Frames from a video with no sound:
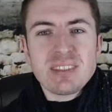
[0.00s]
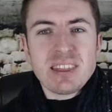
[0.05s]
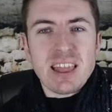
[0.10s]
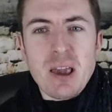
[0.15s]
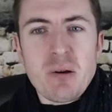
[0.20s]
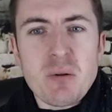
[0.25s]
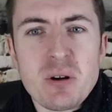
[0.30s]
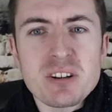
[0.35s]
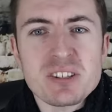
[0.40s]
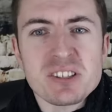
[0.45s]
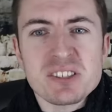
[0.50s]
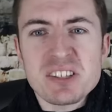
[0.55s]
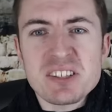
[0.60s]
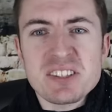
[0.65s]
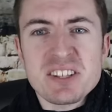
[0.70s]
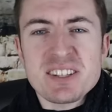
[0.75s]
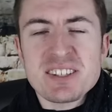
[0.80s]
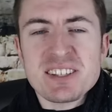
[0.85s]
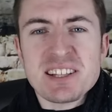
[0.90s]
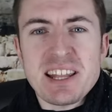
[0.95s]
they were
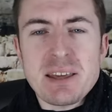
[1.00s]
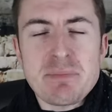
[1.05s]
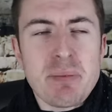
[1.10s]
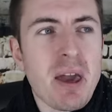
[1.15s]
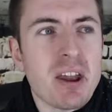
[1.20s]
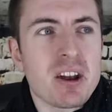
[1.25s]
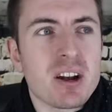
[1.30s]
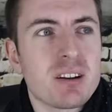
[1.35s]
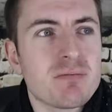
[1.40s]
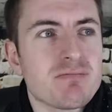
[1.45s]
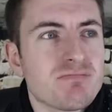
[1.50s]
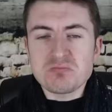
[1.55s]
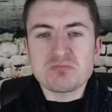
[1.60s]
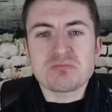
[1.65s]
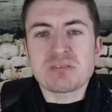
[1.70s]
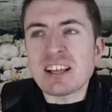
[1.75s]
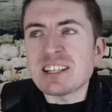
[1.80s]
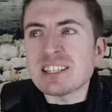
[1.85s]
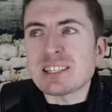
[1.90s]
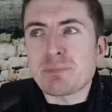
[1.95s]
statistically better
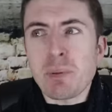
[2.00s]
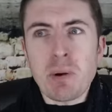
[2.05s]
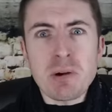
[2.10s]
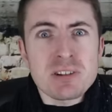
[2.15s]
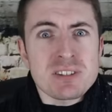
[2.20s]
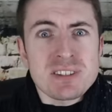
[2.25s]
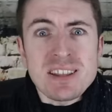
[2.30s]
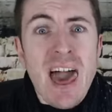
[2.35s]
than Spurs